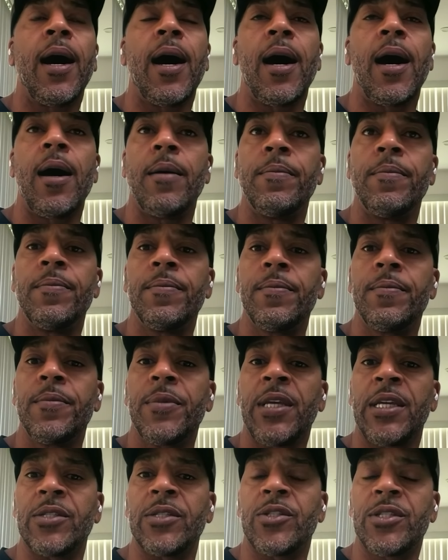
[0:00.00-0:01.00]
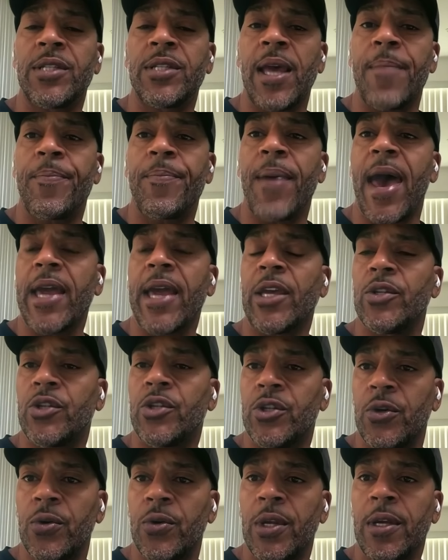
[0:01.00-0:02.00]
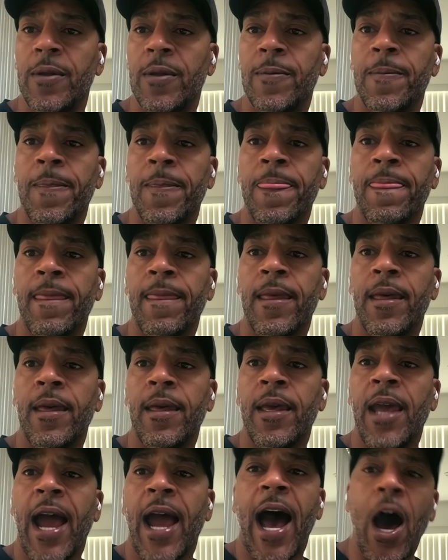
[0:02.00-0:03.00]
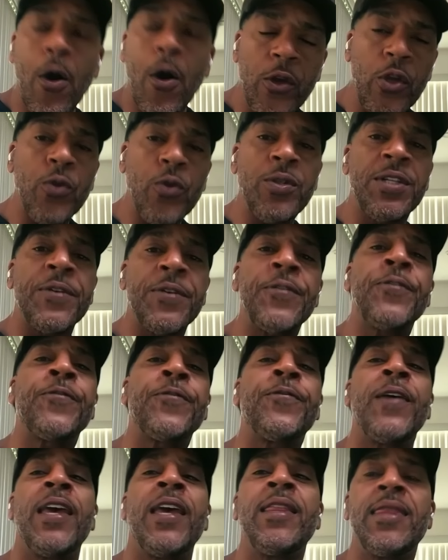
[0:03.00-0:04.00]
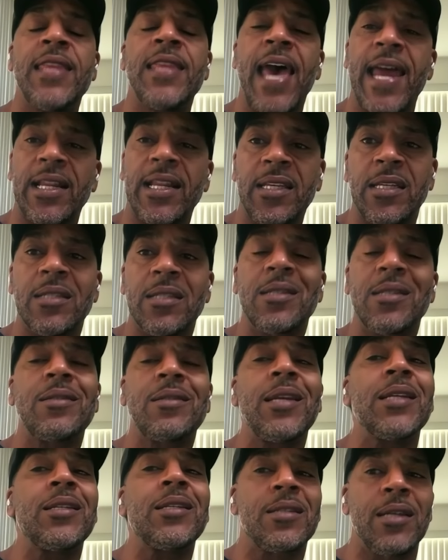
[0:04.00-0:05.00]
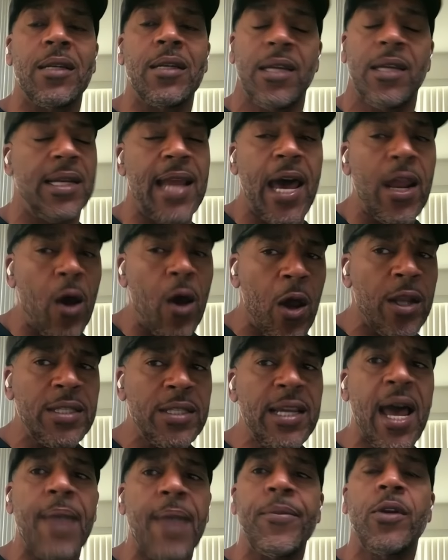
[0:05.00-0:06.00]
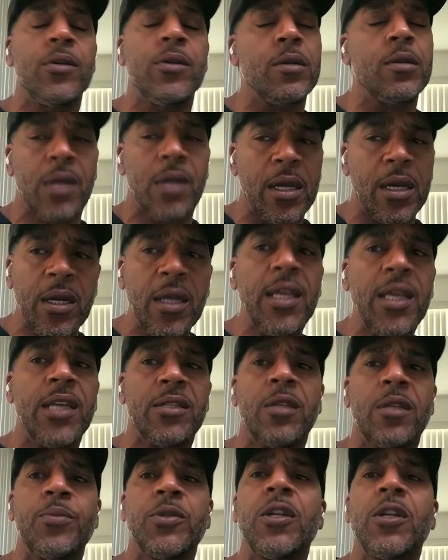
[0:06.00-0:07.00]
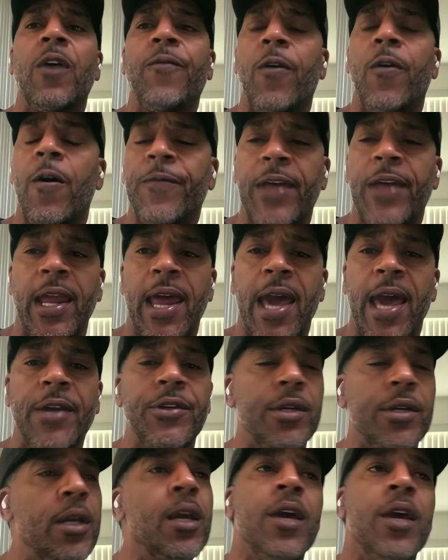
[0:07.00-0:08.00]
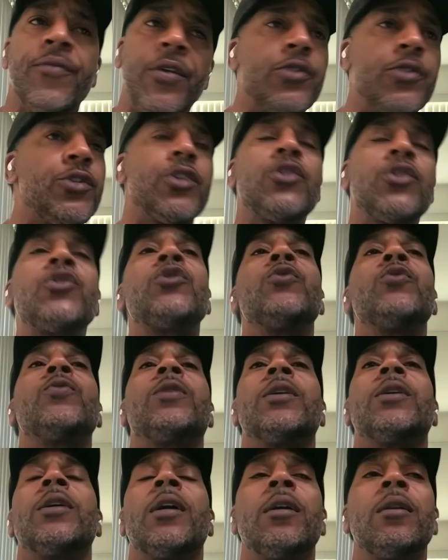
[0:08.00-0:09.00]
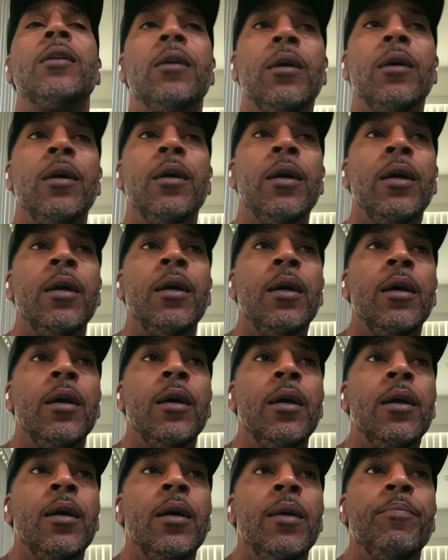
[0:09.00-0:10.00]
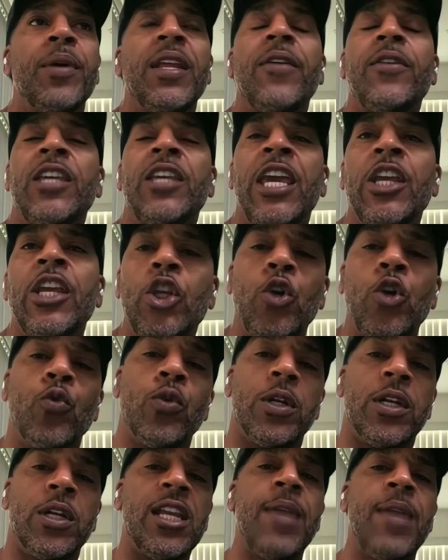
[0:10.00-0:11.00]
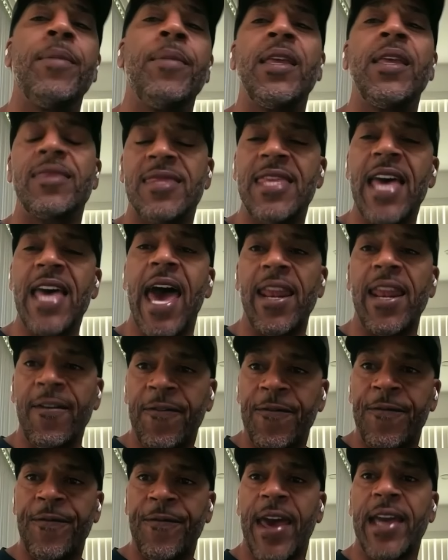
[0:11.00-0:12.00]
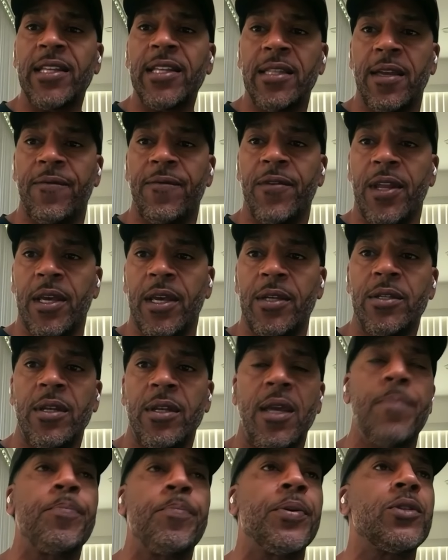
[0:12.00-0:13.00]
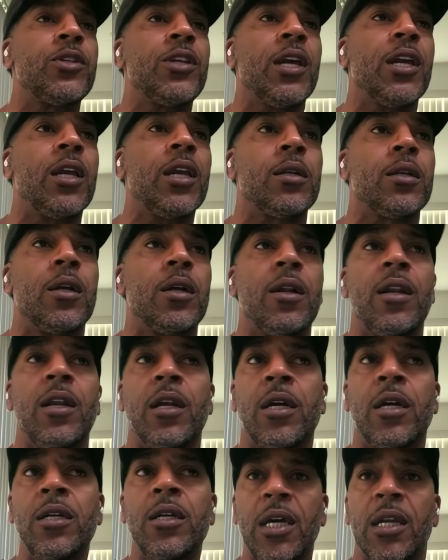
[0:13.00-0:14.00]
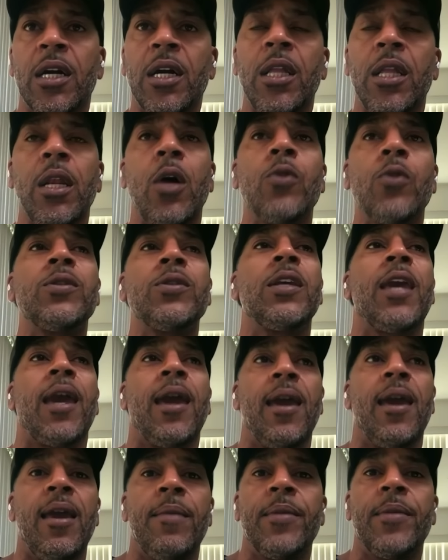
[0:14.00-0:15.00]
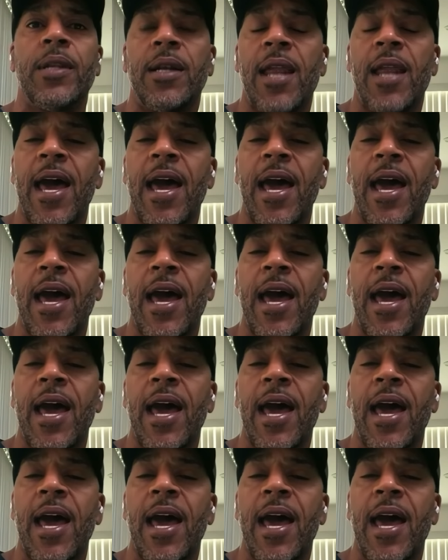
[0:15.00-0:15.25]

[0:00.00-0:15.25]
can step back and shoot it. How you defend that consistently, not all the time. They're going to get some stuff off that action. They're just too good. But can you limit that effectiveness, in particular in a close game